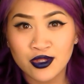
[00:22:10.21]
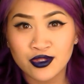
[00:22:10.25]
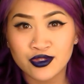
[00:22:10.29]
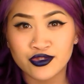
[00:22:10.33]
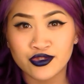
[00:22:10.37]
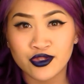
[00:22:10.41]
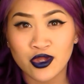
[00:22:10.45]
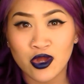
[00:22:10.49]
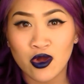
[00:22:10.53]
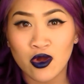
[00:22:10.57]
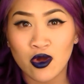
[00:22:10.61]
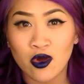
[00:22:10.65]

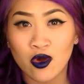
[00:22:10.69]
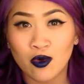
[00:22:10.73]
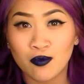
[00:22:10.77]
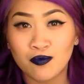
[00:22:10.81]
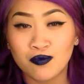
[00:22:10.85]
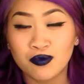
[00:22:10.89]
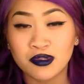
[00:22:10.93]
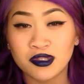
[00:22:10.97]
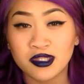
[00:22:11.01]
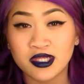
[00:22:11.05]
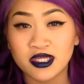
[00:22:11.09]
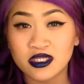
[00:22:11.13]

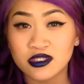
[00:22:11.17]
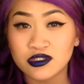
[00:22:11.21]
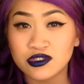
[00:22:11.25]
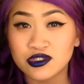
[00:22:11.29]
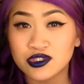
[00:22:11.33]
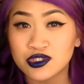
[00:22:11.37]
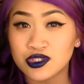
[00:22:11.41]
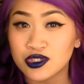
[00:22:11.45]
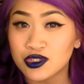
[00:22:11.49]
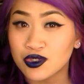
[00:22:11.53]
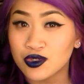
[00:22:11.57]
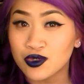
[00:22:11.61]
So
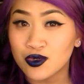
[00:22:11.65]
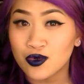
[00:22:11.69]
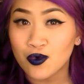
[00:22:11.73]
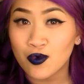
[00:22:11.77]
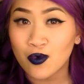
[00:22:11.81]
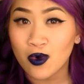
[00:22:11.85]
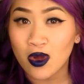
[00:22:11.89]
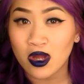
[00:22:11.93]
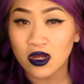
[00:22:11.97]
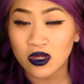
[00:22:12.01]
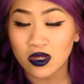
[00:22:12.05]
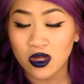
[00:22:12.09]
please
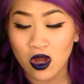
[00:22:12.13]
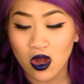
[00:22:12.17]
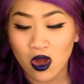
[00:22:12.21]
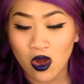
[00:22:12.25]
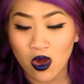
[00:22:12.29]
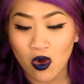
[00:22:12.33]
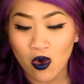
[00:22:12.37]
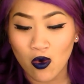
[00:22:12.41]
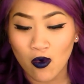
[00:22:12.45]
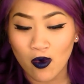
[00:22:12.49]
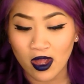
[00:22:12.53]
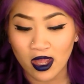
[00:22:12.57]
do
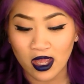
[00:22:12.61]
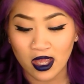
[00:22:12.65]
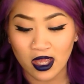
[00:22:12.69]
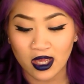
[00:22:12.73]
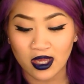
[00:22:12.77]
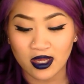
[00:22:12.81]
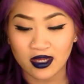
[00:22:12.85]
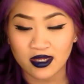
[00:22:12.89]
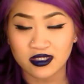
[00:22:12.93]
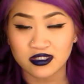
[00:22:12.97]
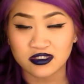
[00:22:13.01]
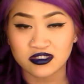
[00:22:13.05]
go
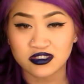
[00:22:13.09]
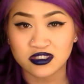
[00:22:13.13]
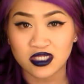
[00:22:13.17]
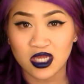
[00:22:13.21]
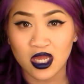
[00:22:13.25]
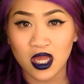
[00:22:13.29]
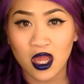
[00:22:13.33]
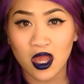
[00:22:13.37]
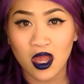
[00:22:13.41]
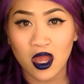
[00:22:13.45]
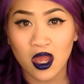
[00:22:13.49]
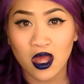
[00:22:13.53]
and
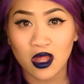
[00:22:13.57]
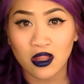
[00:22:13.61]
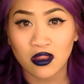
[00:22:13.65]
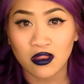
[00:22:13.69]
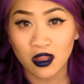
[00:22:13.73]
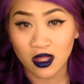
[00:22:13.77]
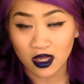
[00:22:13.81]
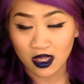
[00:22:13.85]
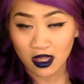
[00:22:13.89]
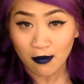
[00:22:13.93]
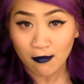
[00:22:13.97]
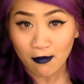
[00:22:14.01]

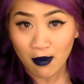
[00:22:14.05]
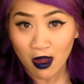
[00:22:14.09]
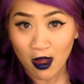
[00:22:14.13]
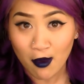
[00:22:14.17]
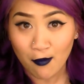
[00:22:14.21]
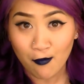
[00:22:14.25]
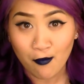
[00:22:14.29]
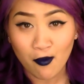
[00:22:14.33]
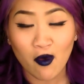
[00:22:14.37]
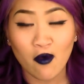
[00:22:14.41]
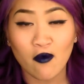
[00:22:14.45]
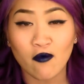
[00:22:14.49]
look them
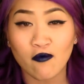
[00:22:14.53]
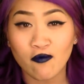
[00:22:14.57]
up,